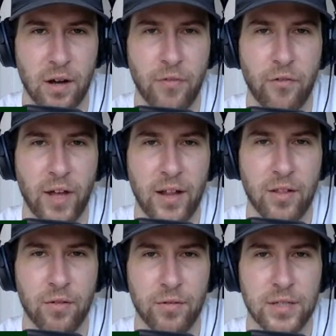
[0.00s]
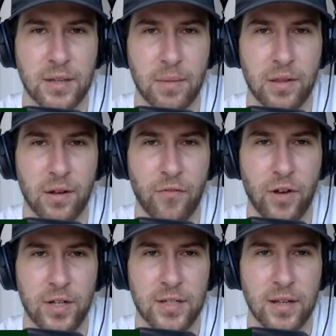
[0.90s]
Offer valid through December
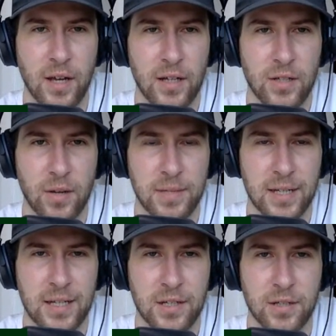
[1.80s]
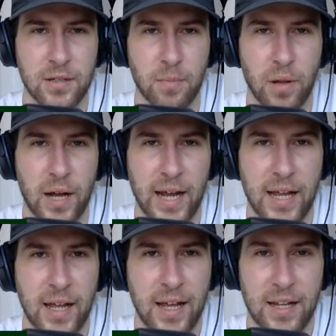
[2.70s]
31st. Terms and conditions apply.
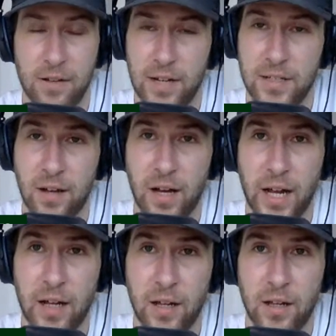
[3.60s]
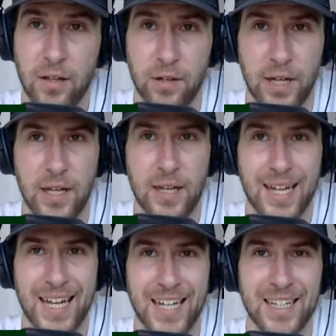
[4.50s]
You need to hire, you need
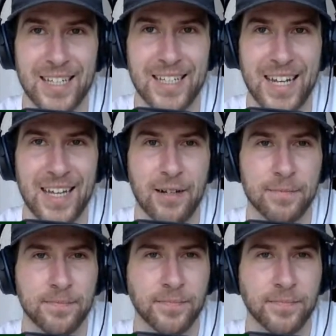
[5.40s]
Indeed.